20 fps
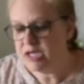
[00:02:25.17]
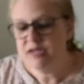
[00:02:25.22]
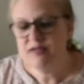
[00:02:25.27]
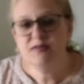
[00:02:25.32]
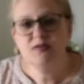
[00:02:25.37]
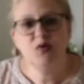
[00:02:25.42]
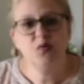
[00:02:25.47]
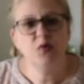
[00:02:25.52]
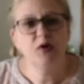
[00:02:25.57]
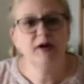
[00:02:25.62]

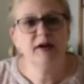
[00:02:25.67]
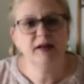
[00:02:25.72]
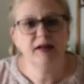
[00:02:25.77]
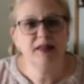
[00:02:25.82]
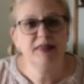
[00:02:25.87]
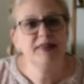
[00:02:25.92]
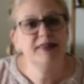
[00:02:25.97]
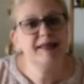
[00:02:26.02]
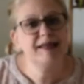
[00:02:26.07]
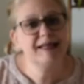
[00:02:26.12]
So we're going to
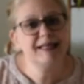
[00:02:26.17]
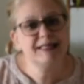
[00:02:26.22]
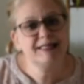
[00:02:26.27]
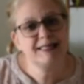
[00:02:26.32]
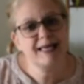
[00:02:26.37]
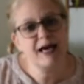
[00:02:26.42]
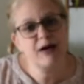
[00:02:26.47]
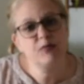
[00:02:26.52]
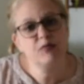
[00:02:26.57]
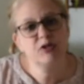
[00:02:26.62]
thin it
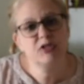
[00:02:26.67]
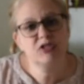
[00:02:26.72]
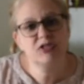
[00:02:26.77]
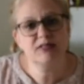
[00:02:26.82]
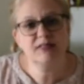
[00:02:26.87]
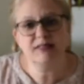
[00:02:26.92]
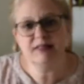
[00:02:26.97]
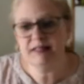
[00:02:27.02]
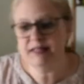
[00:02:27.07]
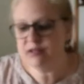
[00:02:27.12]
down with
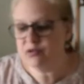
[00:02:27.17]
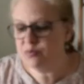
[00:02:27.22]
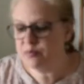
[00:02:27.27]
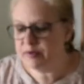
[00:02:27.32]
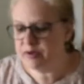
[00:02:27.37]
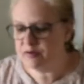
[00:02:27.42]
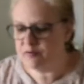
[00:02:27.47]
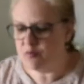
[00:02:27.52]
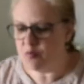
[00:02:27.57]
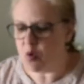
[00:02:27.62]
just a little
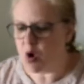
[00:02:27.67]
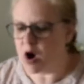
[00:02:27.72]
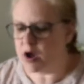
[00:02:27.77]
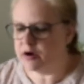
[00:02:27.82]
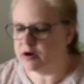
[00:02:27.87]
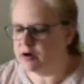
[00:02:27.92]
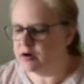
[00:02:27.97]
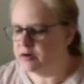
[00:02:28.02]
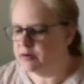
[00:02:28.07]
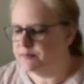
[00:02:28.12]
bit of
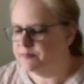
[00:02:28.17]
water.